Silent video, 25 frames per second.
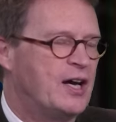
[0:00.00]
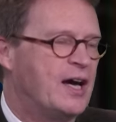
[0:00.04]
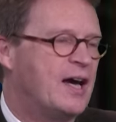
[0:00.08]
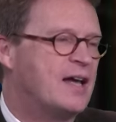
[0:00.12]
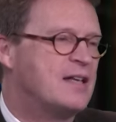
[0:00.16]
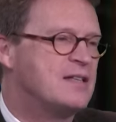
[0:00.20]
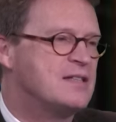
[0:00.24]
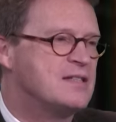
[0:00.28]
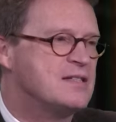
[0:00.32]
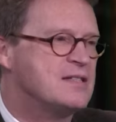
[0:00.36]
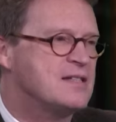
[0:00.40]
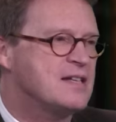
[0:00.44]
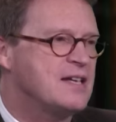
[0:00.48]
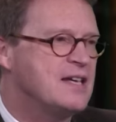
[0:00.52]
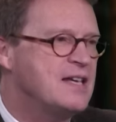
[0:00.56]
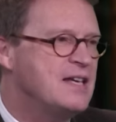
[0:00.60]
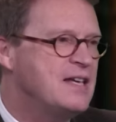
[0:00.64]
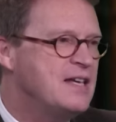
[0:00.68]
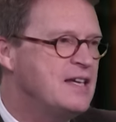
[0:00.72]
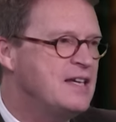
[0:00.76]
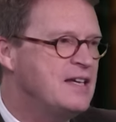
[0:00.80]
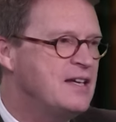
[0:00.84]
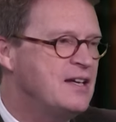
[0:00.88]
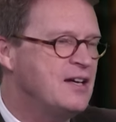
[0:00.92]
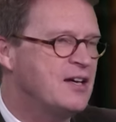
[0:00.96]
And
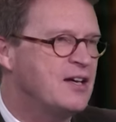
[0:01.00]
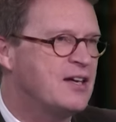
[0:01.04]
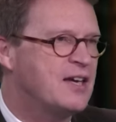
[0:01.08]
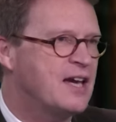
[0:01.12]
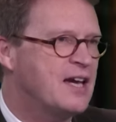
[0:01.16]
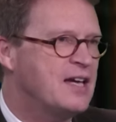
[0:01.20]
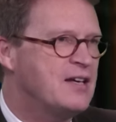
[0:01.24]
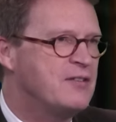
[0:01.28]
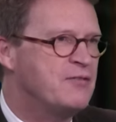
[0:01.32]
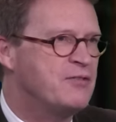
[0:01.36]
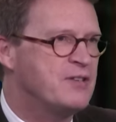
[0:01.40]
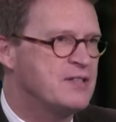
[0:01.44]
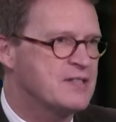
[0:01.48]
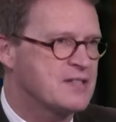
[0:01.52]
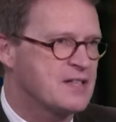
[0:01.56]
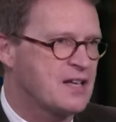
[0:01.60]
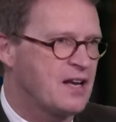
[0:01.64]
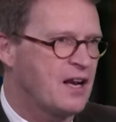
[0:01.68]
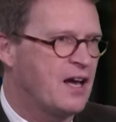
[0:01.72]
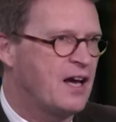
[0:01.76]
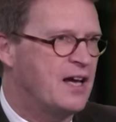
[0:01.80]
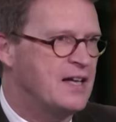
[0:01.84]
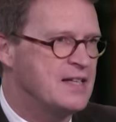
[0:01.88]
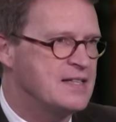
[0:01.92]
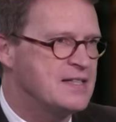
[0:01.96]
he gave his
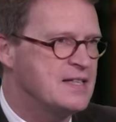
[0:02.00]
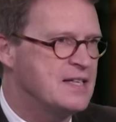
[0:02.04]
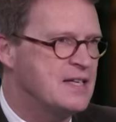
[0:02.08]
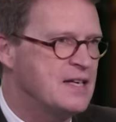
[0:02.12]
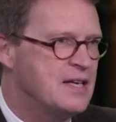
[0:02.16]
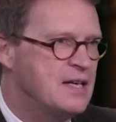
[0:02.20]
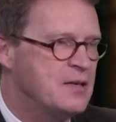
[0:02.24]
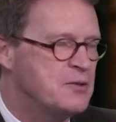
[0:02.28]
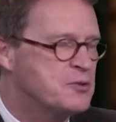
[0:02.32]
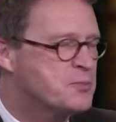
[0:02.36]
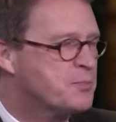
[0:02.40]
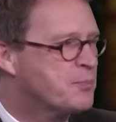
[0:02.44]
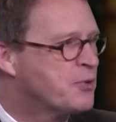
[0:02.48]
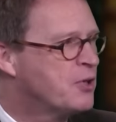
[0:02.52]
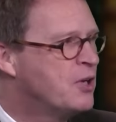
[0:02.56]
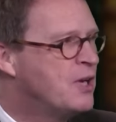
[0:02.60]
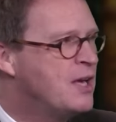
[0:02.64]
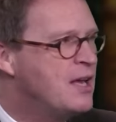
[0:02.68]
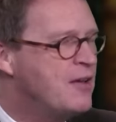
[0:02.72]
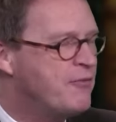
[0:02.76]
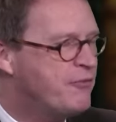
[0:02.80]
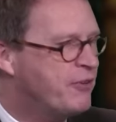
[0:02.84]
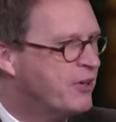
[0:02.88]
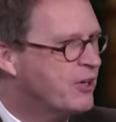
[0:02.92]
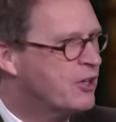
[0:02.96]
clients, he, he was
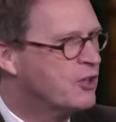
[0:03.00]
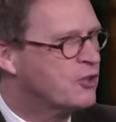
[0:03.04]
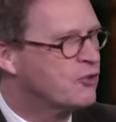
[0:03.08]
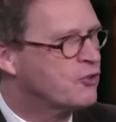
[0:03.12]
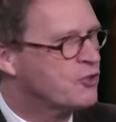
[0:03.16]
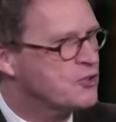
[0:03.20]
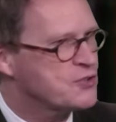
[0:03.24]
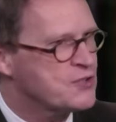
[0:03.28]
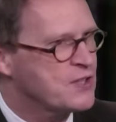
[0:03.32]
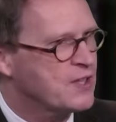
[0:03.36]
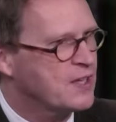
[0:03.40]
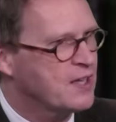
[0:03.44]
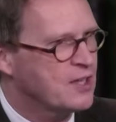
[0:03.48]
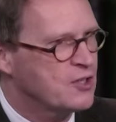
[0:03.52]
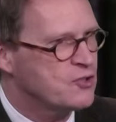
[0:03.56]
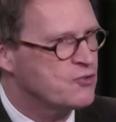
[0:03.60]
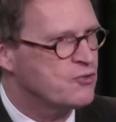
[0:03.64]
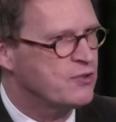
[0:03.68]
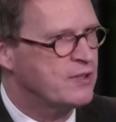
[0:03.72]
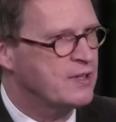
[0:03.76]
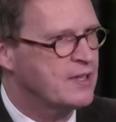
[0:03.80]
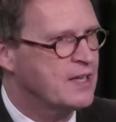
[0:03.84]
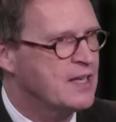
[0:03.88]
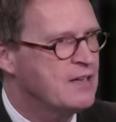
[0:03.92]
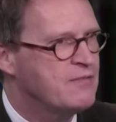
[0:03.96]
prolific across the
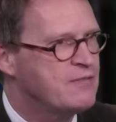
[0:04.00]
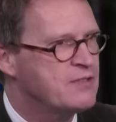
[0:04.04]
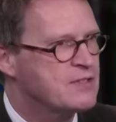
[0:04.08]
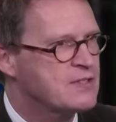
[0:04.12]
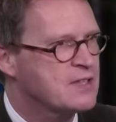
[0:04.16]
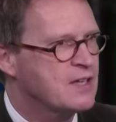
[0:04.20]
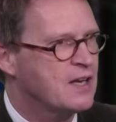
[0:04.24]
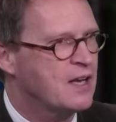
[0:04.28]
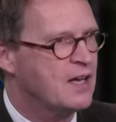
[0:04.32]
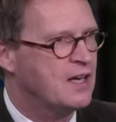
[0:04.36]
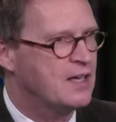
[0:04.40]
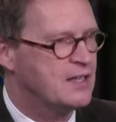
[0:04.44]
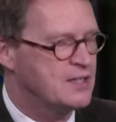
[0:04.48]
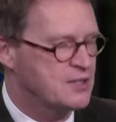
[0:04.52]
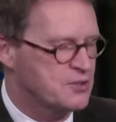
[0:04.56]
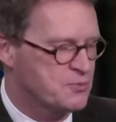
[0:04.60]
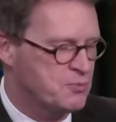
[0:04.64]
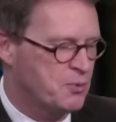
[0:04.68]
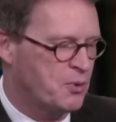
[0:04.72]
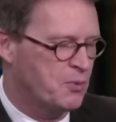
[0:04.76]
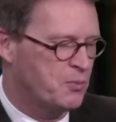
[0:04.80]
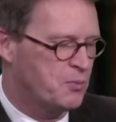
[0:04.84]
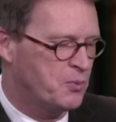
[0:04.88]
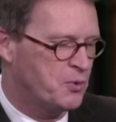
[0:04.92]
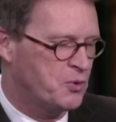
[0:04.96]
country, he gave his clients
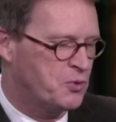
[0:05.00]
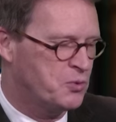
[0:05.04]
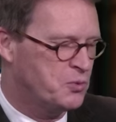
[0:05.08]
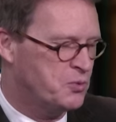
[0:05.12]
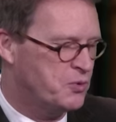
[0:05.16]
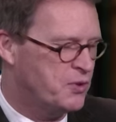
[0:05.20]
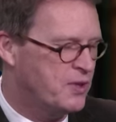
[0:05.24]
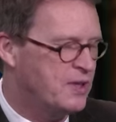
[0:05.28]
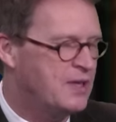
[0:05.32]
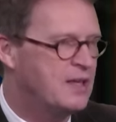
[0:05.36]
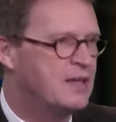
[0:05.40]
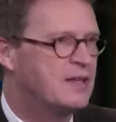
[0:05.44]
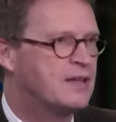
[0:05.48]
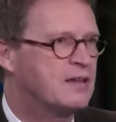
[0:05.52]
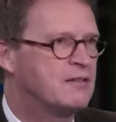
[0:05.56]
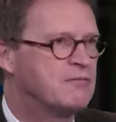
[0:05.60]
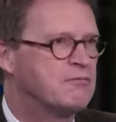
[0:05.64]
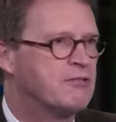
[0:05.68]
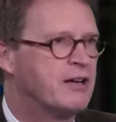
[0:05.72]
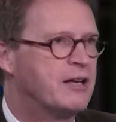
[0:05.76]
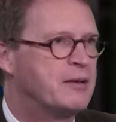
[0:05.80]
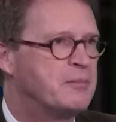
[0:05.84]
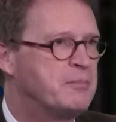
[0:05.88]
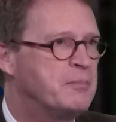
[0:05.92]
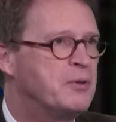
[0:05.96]
what were called the Little
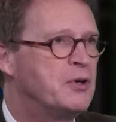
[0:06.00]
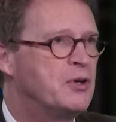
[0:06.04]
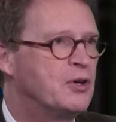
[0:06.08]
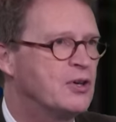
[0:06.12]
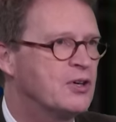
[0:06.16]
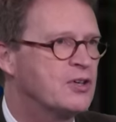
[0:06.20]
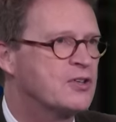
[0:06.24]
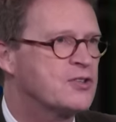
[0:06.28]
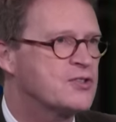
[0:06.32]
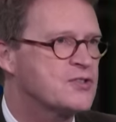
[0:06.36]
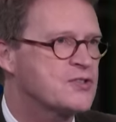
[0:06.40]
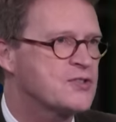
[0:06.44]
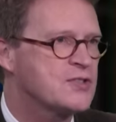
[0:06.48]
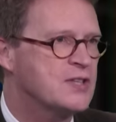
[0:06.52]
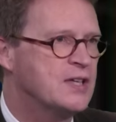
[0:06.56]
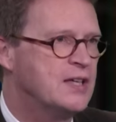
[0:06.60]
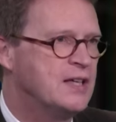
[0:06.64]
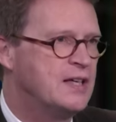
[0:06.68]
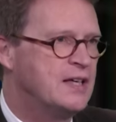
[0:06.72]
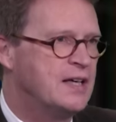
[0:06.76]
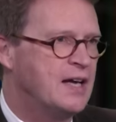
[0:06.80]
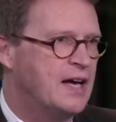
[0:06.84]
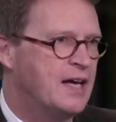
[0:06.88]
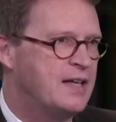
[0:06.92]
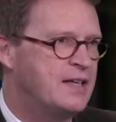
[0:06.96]
Red Books.
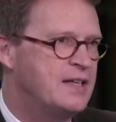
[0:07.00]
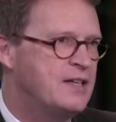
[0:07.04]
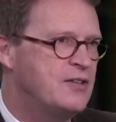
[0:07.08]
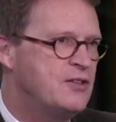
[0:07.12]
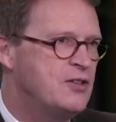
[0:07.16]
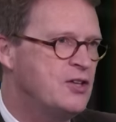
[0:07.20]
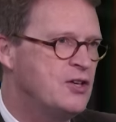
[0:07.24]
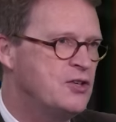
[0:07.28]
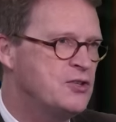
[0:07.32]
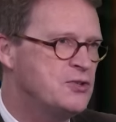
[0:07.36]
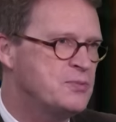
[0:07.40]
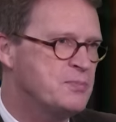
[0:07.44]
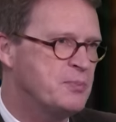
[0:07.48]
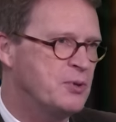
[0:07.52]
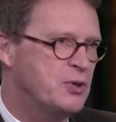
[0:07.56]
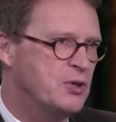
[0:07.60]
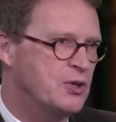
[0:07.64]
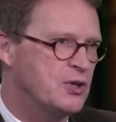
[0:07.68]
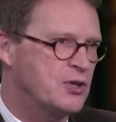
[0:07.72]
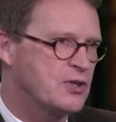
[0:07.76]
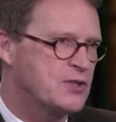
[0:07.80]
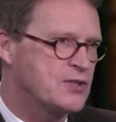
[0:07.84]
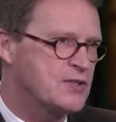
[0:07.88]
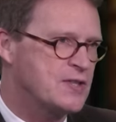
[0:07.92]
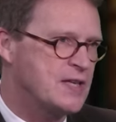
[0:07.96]
And in those
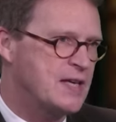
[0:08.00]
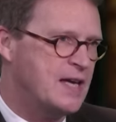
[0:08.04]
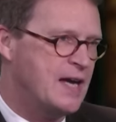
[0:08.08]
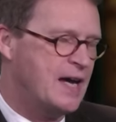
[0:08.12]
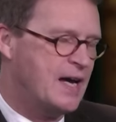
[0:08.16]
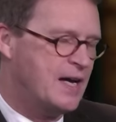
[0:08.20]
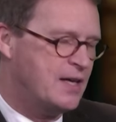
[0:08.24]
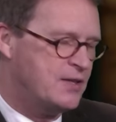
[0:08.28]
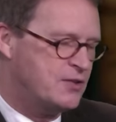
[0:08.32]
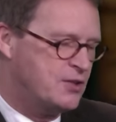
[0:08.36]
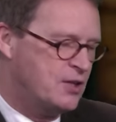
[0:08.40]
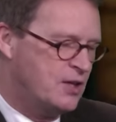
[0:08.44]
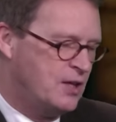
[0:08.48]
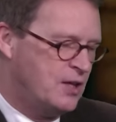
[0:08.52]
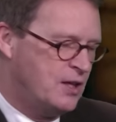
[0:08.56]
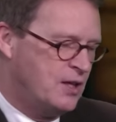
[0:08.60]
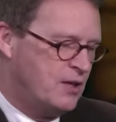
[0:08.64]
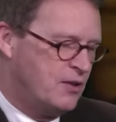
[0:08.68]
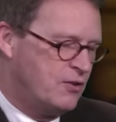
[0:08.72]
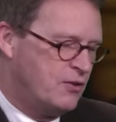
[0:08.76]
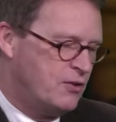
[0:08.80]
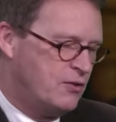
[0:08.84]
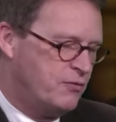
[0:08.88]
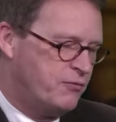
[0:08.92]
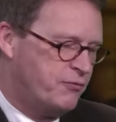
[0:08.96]
books, he had
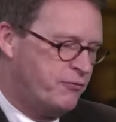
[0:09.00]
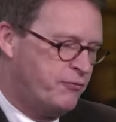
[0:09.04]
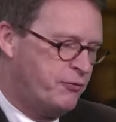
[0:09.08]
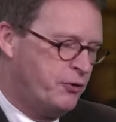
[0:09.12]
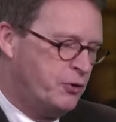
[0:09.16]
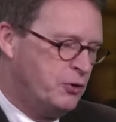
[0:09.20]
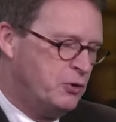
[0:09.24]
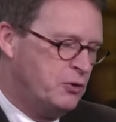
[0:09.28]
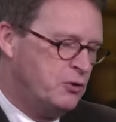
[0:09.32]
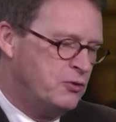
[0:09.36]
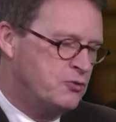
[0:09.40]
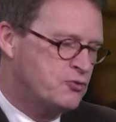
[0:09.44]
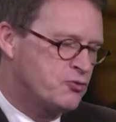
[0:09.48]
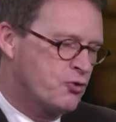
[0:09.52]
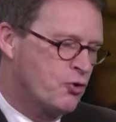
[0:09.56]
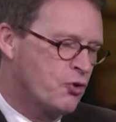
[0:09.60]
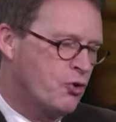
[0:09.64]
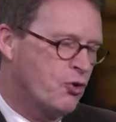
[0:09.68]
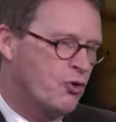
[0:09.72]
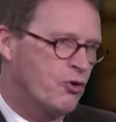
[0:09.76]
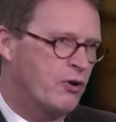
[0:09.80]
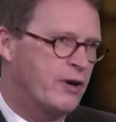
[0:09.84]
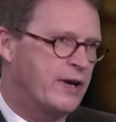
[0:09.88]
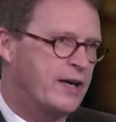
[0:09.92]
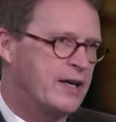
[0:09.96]
the full
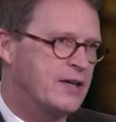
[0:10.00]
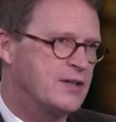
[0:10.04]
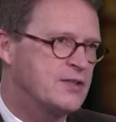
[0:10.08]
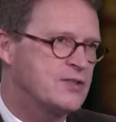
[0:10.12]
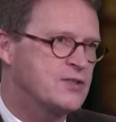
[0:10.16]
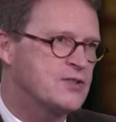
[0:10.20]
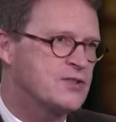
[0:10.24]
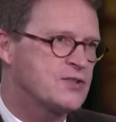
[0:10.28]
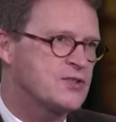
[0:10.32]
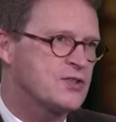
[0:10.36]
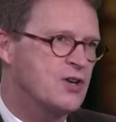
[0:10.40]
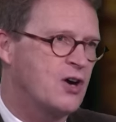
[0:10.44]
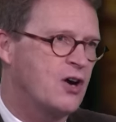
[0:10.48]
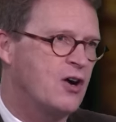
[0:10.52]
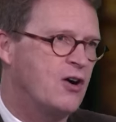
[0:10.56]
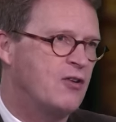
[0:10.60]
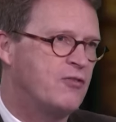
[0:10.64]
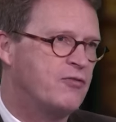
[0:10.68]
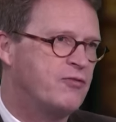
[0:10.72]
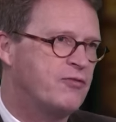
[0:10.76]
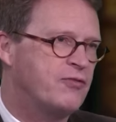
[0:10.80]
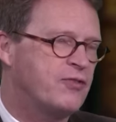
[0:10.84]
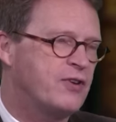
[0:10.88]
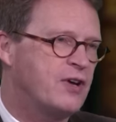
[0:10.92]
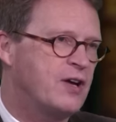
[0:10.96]
drawings
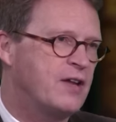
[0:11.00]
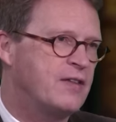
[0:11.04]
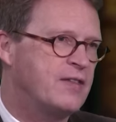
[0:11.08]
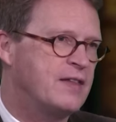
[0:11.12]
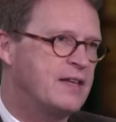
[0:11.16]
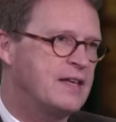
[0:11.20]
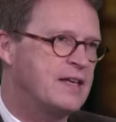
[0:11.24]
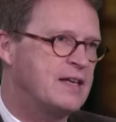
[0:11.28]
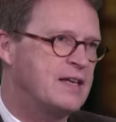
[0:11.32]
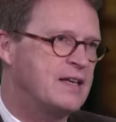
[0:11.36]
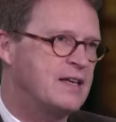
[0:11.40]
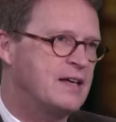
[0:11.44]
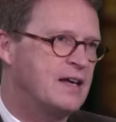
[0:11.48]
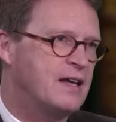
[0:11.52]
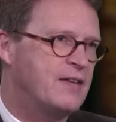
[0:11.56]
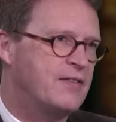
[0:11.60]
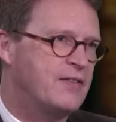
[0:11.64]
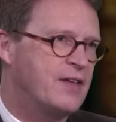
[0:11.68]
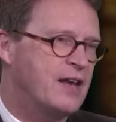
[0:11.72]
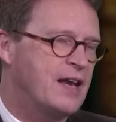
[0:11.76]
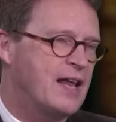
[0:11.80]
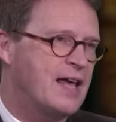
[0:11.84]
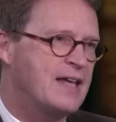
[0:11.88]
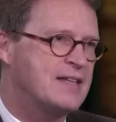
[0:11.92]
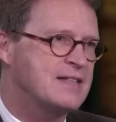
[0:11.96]
of the,
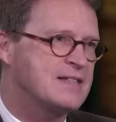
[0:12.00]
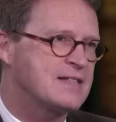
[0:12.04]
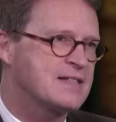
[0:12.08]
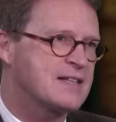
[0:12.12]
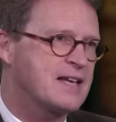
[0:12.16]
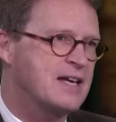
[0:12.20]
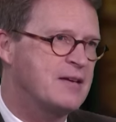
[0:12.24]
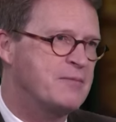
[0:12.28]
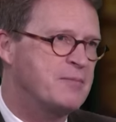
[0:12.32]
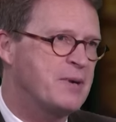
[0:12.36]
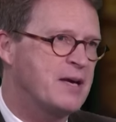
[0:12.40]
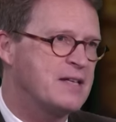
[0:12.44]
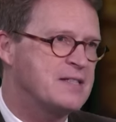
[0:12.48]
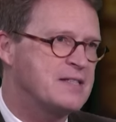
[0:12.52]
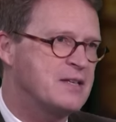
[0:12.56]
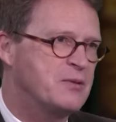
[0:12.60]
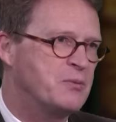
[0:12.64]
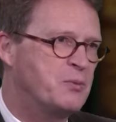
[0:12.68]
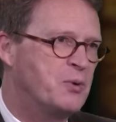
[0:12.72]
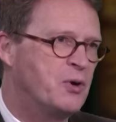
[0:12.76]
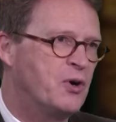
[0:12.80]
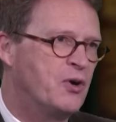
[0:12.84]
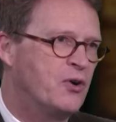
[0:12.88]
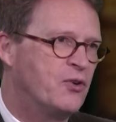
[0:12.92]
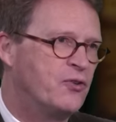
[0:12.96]
the landscape as it
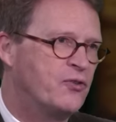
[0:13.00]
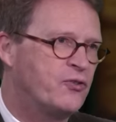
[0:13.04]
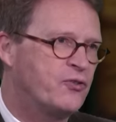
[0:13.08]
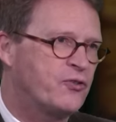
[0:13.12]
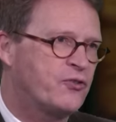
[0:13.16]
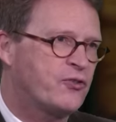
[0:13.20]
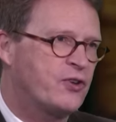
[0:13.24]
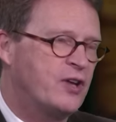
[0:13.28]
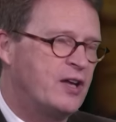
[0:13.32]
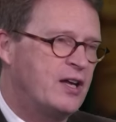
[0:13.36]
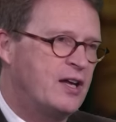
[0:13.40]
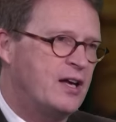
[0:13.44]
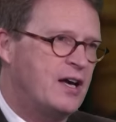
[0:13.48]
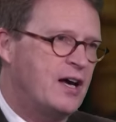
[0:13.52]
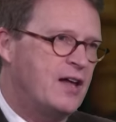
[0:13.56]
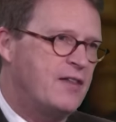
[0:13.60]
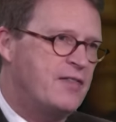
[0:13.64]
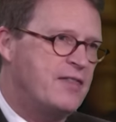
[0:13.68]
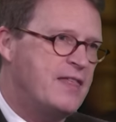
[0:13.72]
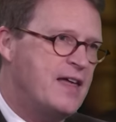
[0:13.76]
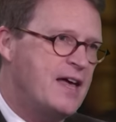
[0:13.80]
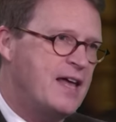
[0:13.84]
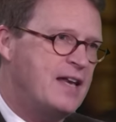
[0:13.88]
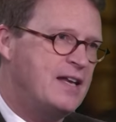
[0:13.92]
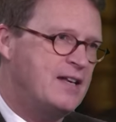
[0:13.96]
was,
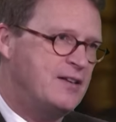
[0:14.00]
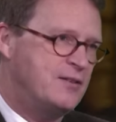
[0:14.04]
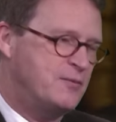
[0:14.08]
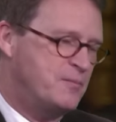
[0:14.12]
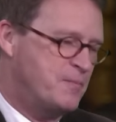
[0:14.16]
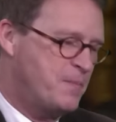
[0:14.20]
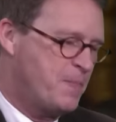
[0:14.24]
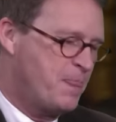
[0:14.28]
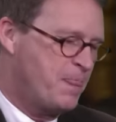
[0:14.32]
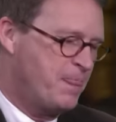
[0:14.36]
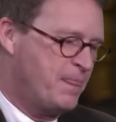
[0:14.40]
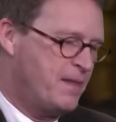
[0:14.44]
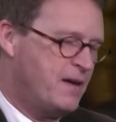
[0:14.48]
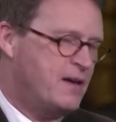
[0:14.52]
and then